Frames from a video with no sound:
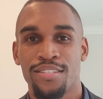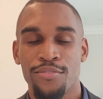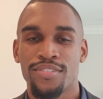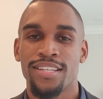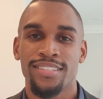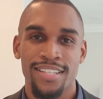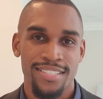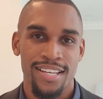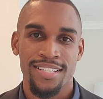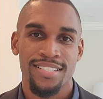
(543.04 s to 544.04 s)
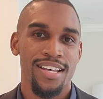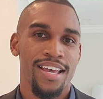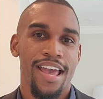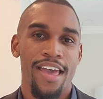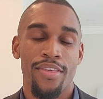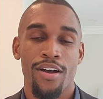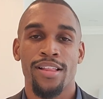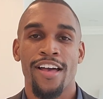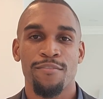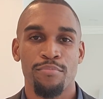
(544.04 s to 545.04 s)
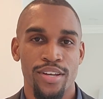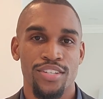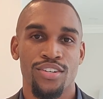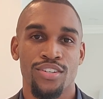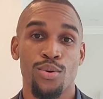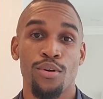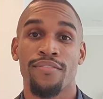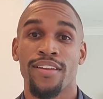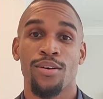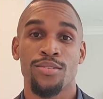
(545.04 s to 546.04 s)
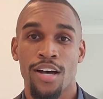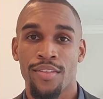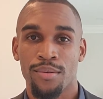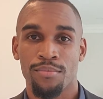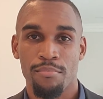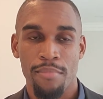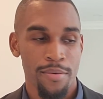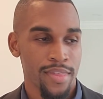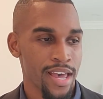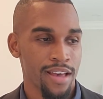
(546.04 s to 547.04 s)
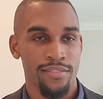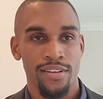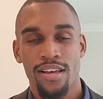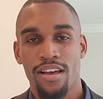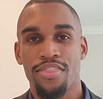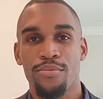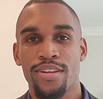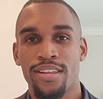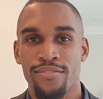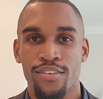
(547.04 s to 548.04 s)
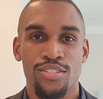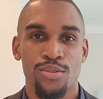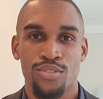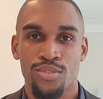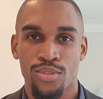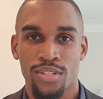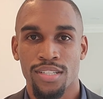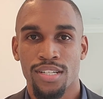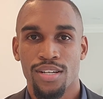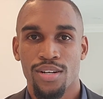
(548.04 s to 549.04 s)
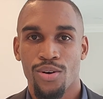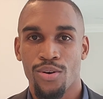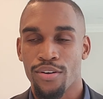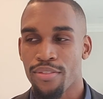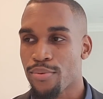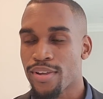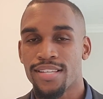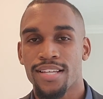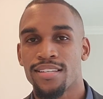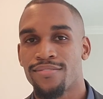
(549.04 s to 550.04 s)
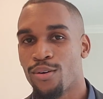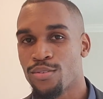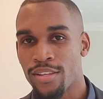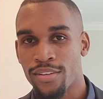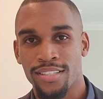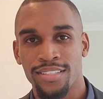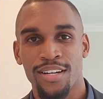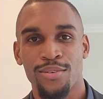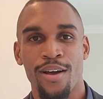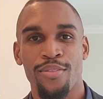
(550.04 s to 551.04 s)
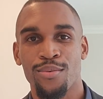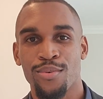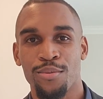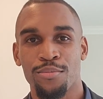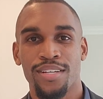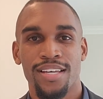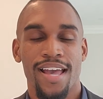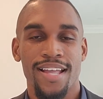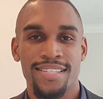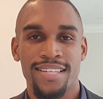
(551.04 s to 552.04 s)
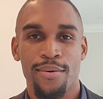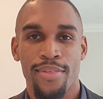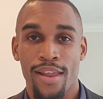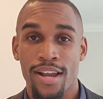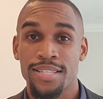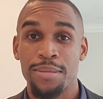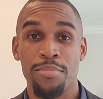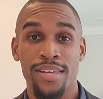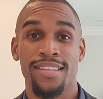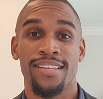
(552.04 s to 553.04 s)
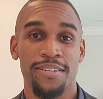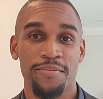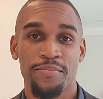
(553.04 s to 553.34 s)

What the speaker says: you've seen listings and they all have pictures or videos on them. Maybe they have a 3D virtual tour or 360 photos that you can click around the room and see it without actually being there.